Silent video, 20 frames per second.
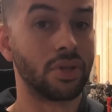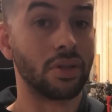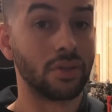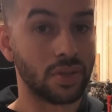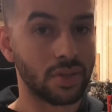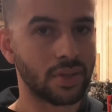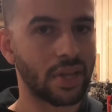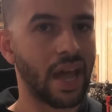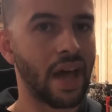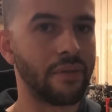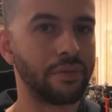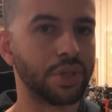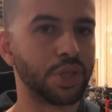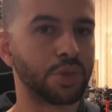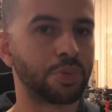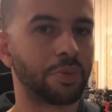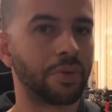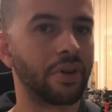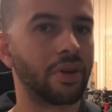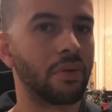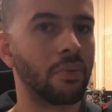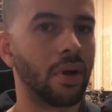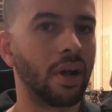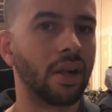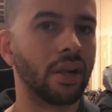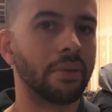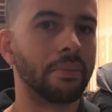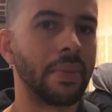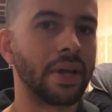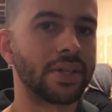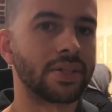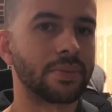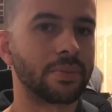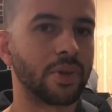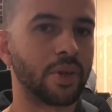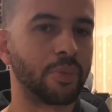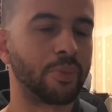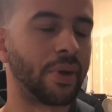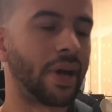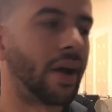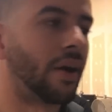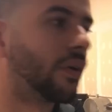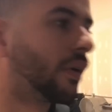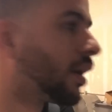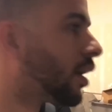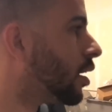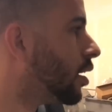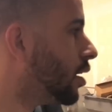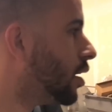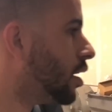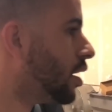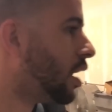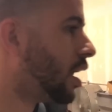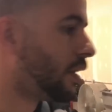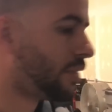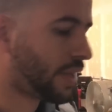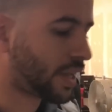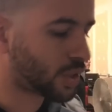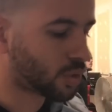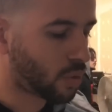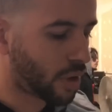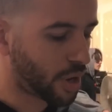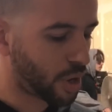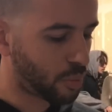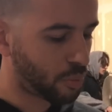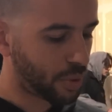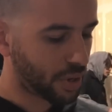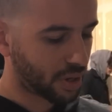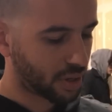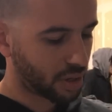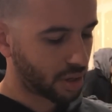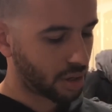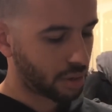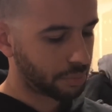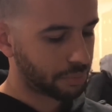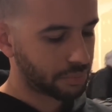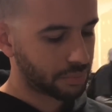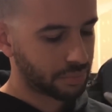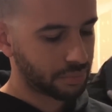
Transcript: scavenge pretty well and make some good power. And that's why you're picking up,